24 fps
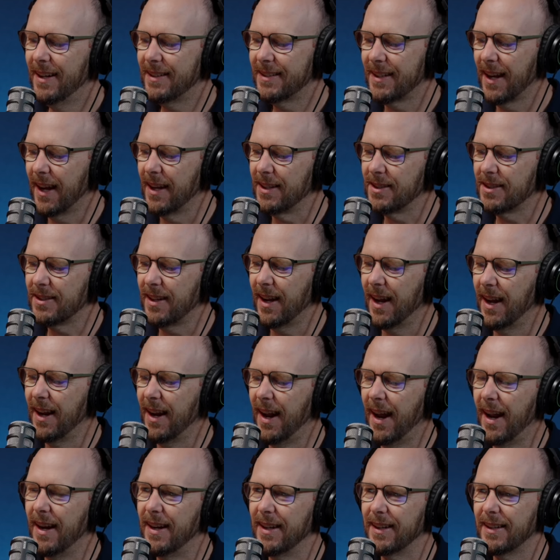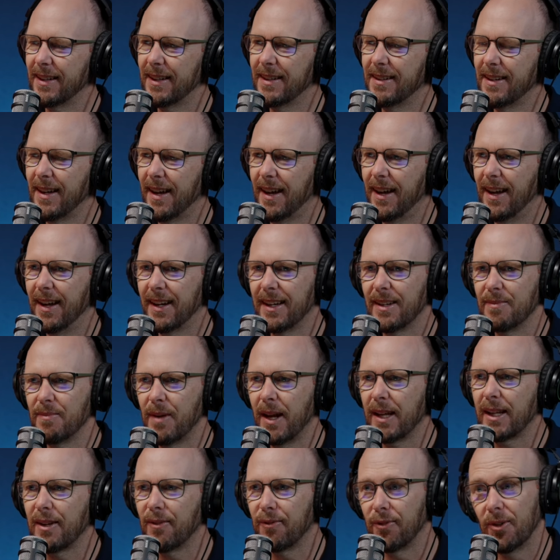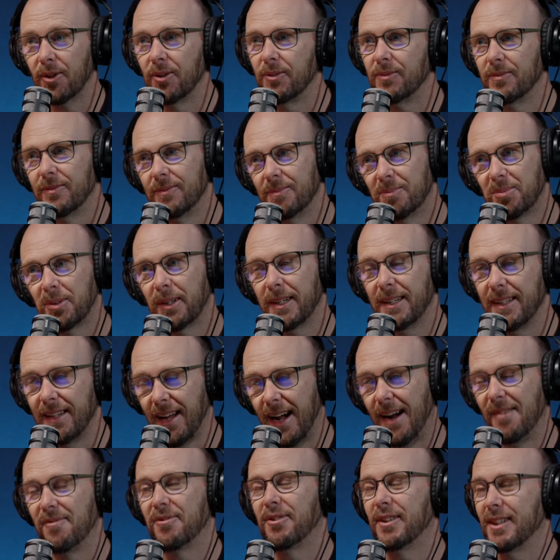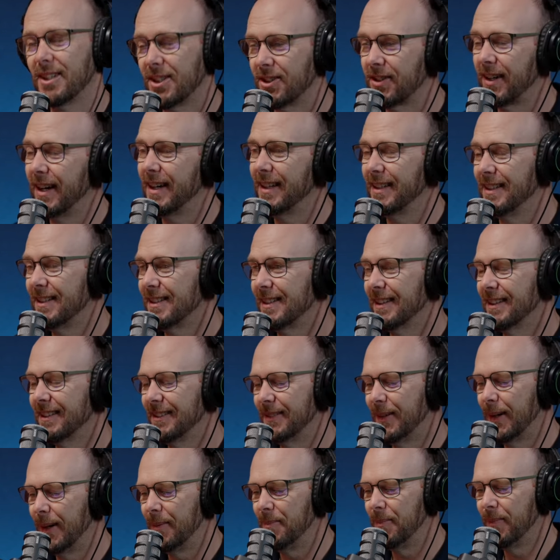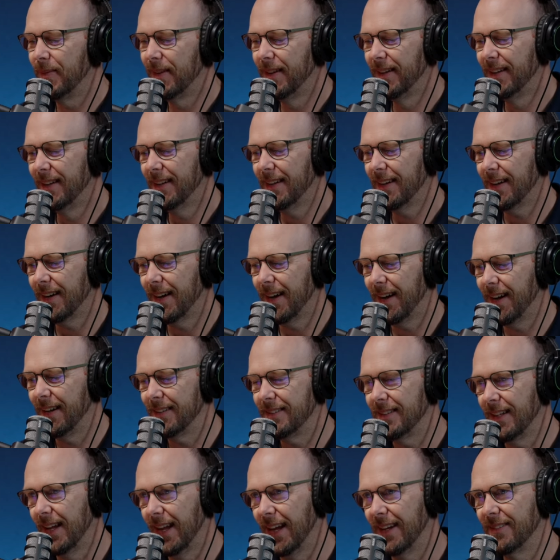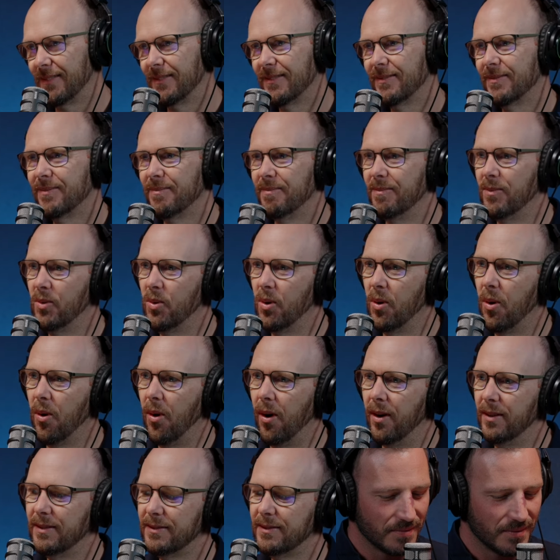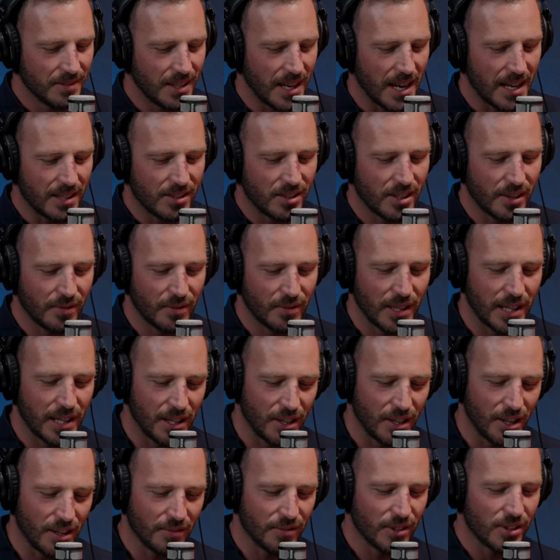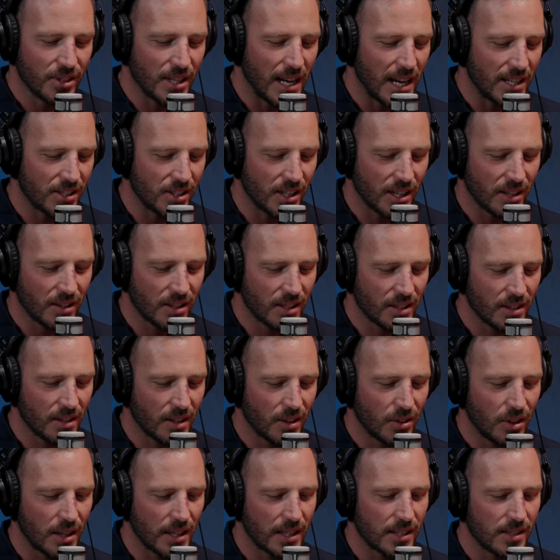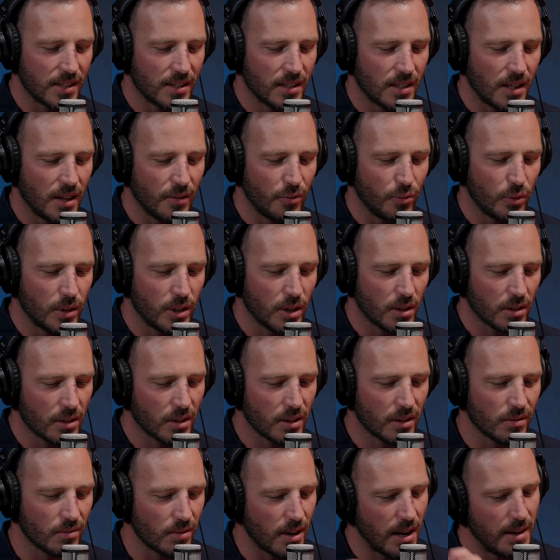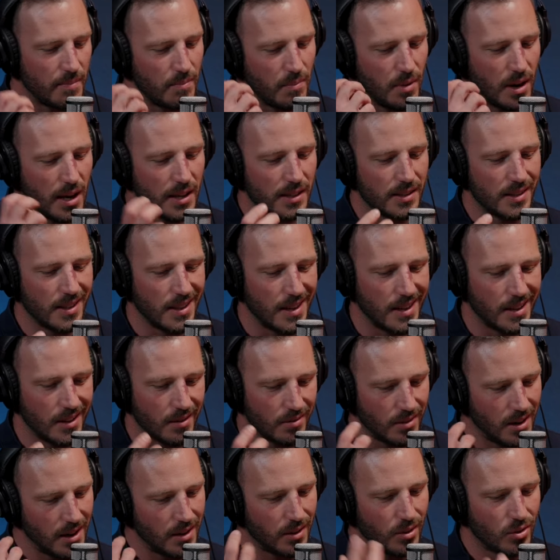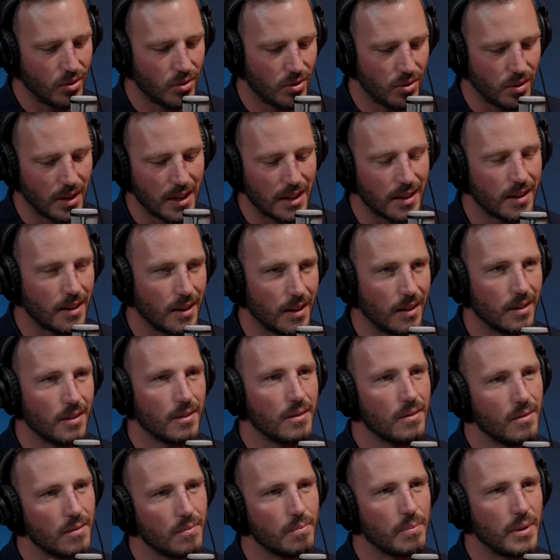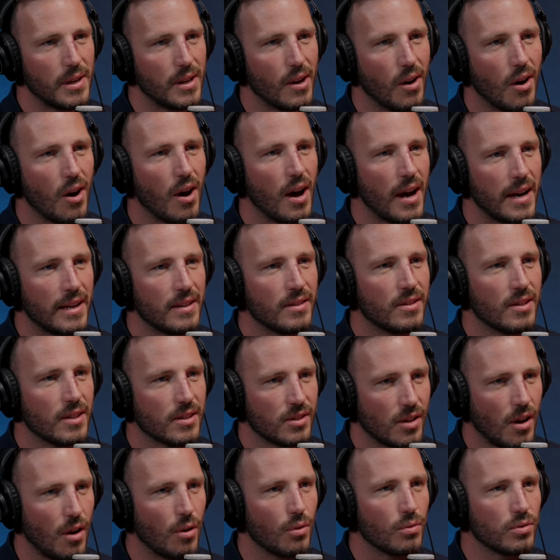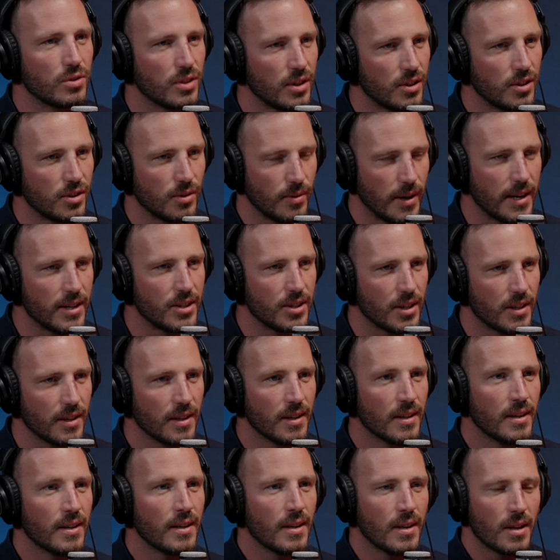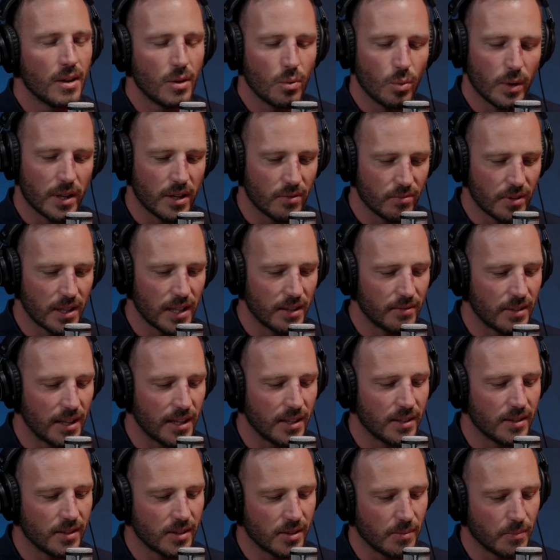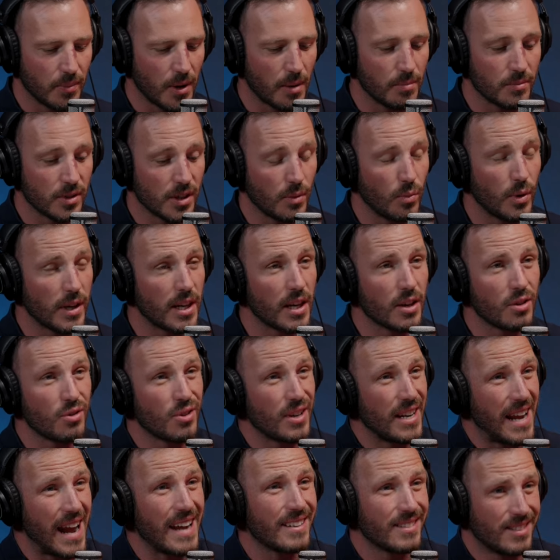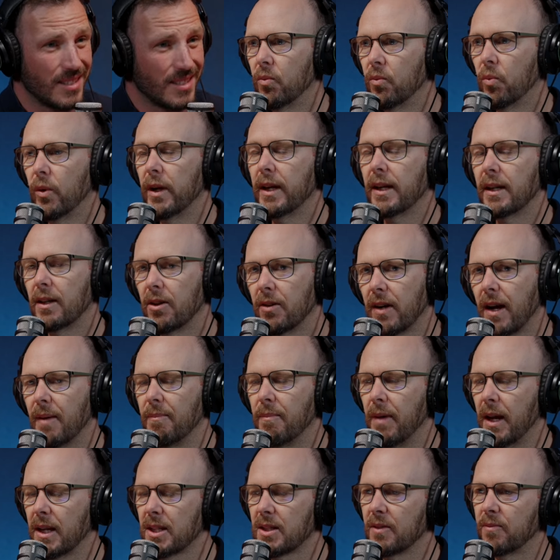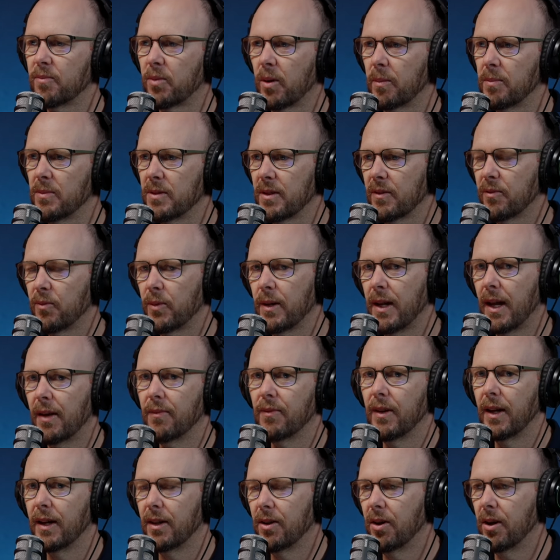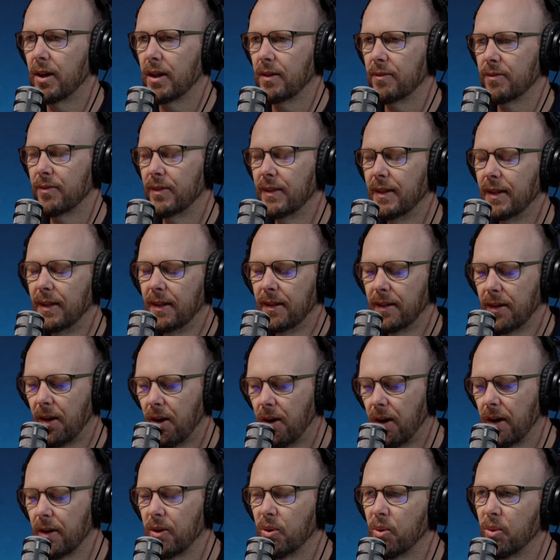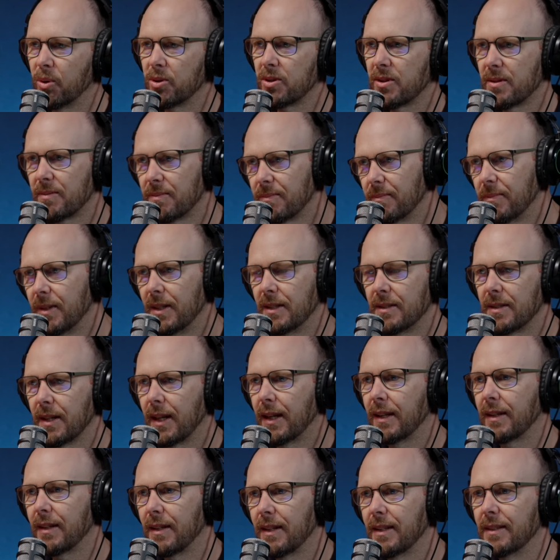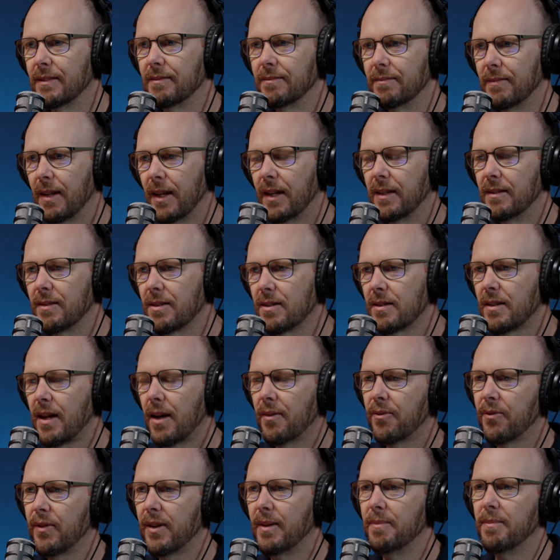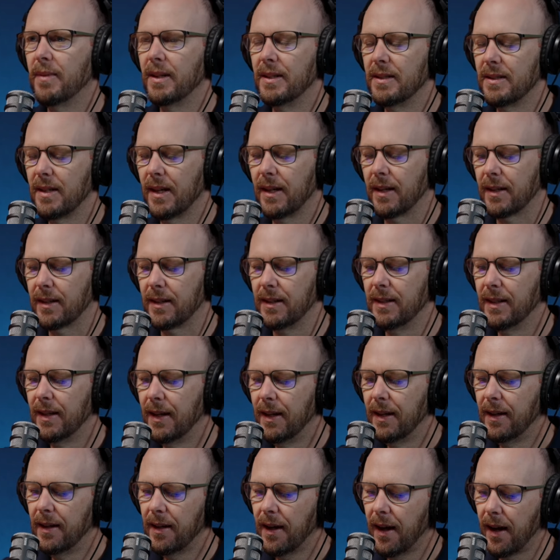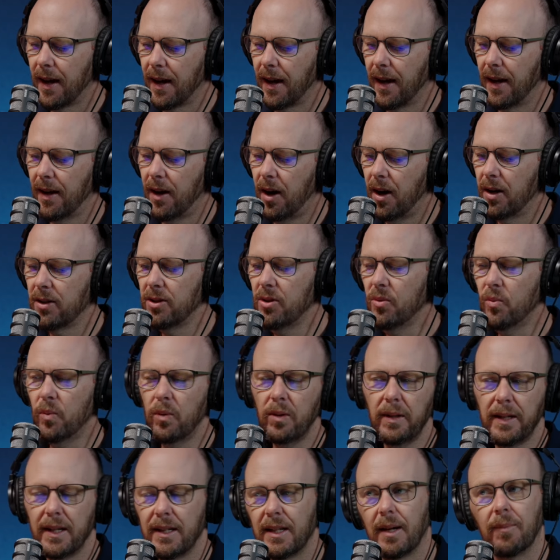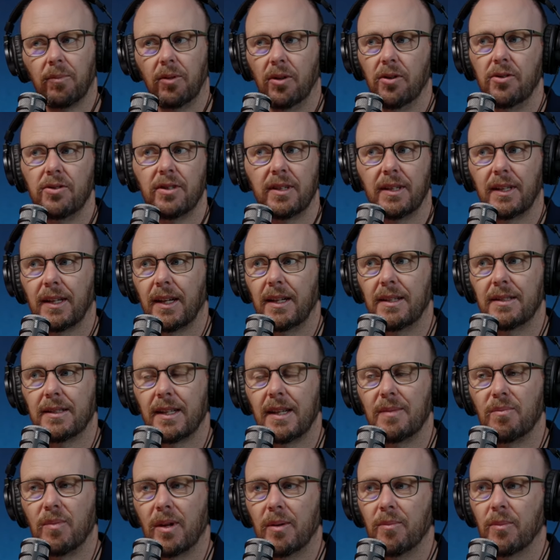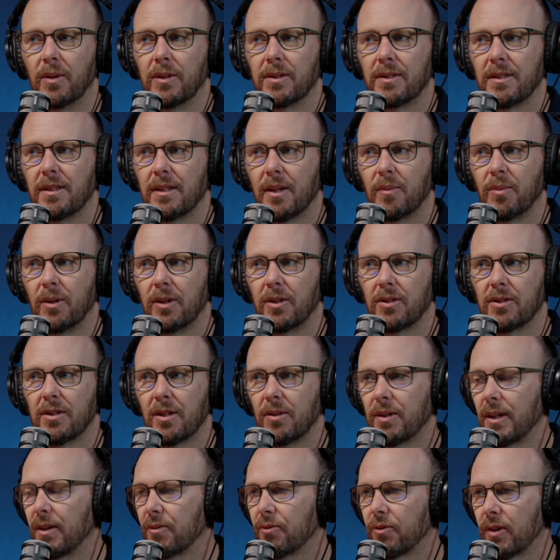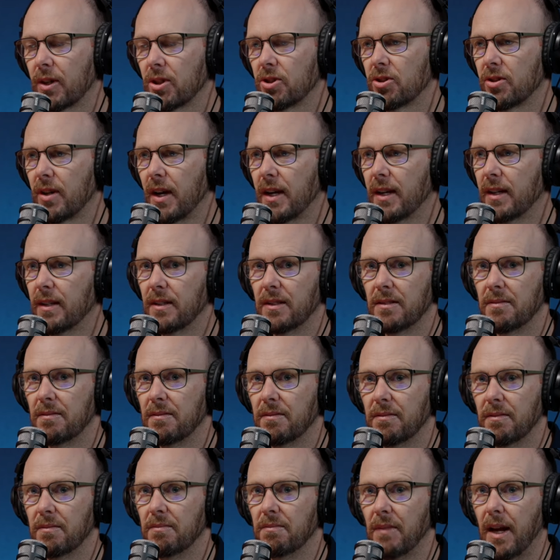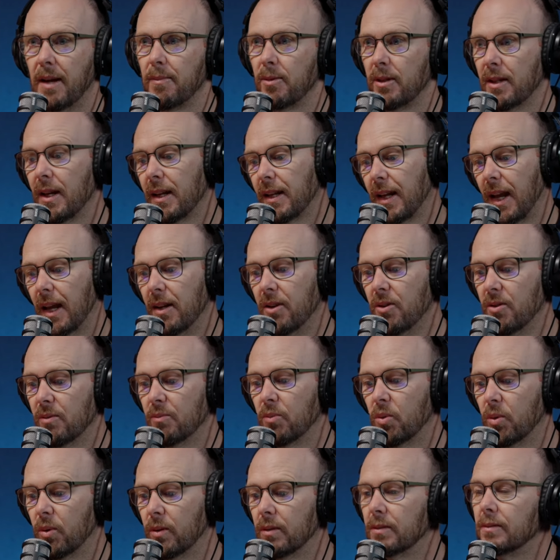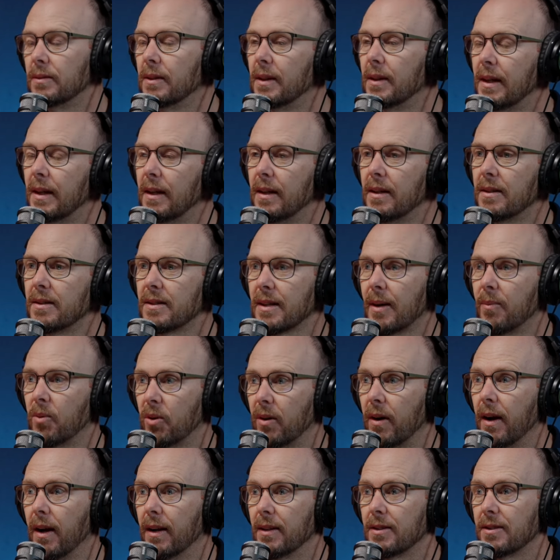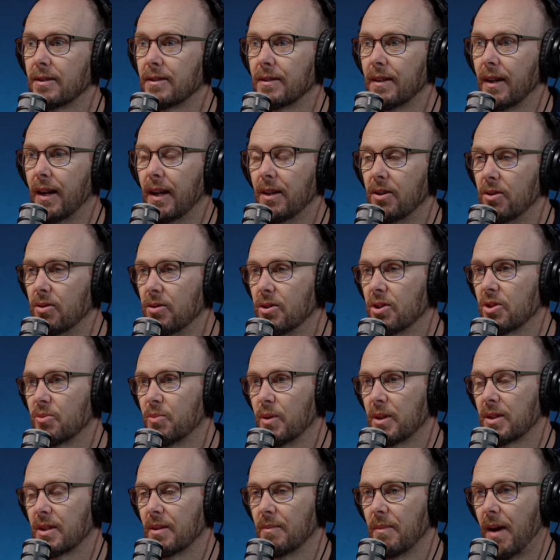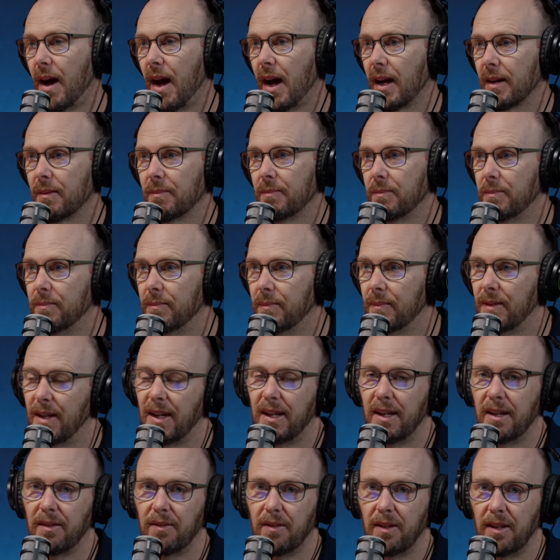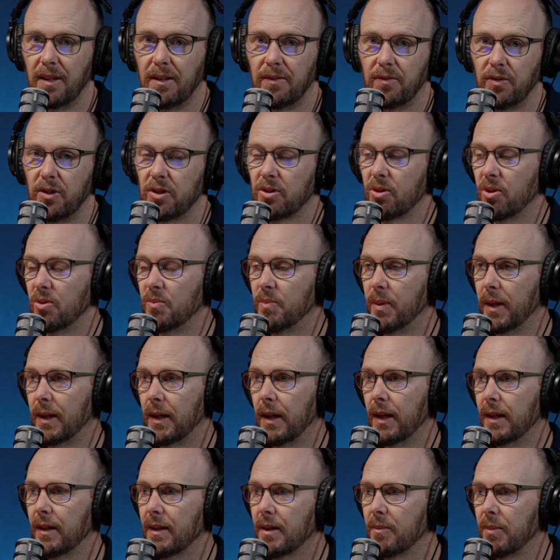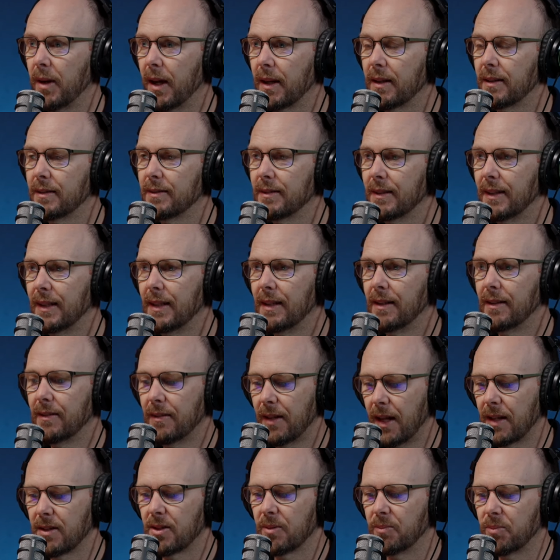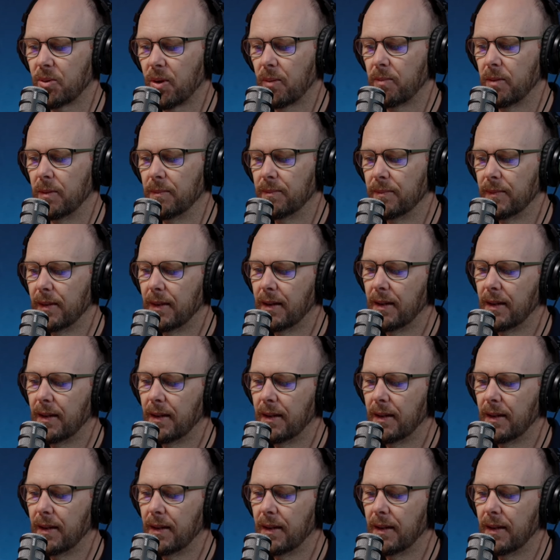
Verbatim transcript: It does, and, and it can uh, it can make you feel pretty darn frustrated. So, um, uh, yeah, yeah, more. Yeah, it's definitely a nerve to touch. And I think the thing is, is if we're not got the right mindset here, the right thinking behind this whole situation, we can really run into some yeah, problems, look, and we can create We can create massive problems if we have that kind of high horse mentality and, and stuff them mentality. Uh, you will end up losing key team members, you know, because they'll get frustrated and maybe they can earn more somewhere else and you just miss the mark. And if you're too pig-headed about it, that's a problem.